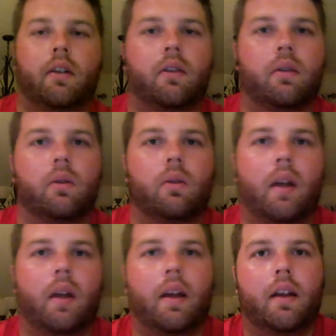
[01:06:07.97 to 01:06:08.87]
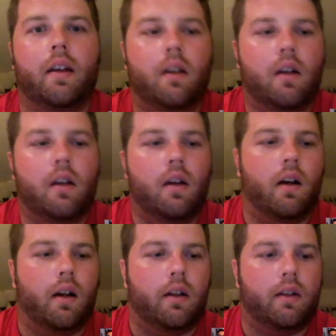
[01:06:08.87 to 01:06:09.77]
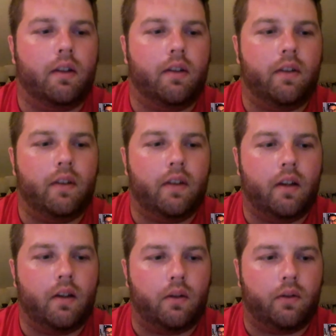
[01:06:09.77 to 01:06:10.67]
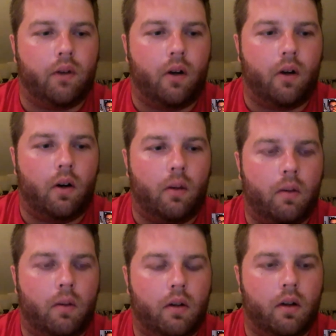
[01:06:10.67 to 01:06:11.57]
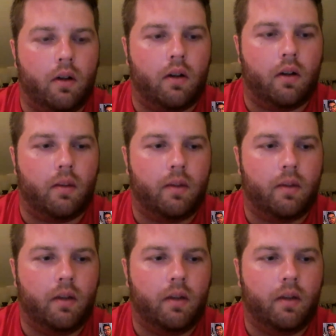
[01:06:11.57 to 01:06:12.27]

to a 17-acre uh, farm um,